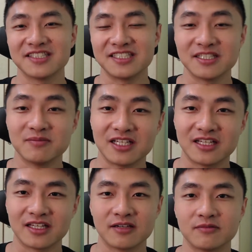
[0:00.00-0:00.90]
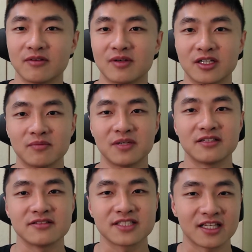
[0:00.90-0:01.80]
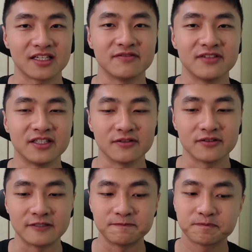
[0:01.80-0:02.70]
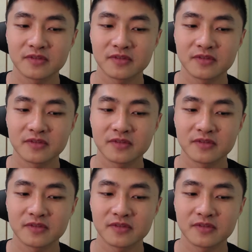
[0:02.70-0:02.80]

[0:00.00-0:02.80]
intimidating when compared to starting a video, right?